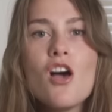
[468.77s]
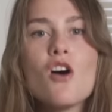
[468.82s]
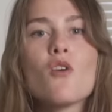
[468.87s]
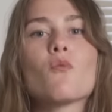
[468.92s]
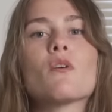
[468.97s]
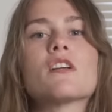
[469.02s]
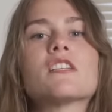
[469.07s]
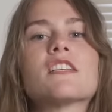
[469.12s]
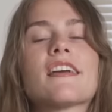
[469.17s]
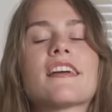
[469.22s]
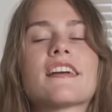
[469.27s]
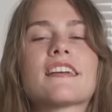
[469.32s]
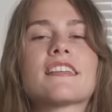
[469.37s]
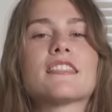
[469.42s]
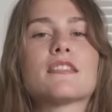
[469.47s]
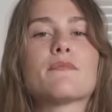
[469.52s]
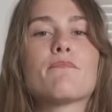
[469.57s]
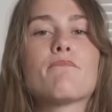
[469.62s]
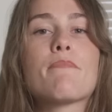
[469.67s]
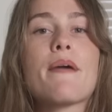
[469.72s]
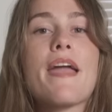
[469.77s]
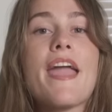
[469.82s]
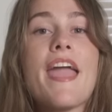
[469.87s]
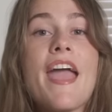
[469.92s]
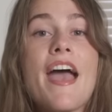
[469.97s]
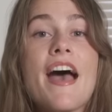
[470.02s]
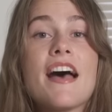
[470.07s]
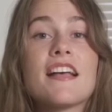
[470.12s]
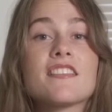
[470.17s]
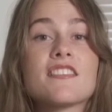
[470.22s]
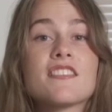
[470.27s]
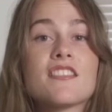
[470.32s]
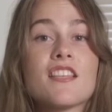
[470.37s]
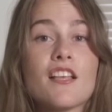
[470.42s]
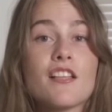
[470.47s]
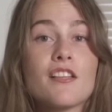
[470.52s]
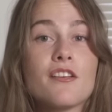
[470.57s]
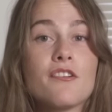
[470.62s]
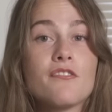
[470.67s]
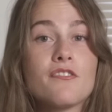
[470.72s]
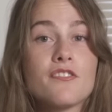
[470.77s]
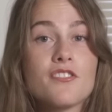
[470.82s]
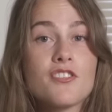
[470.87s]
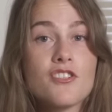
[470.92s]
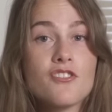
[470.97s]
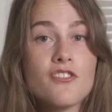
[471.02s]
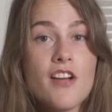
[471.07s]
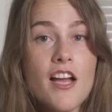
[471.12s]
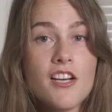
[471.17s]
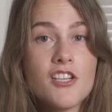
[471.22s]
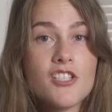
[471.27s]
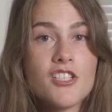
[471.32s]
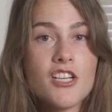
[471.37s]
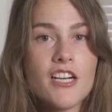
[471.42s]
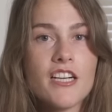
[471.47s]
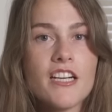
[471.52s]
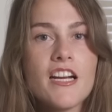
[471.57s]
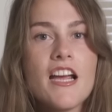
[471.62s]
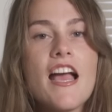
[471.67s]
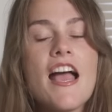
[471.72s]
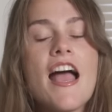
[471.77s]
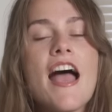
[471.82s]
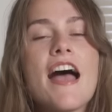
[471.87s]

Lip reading: which expands the gluten structure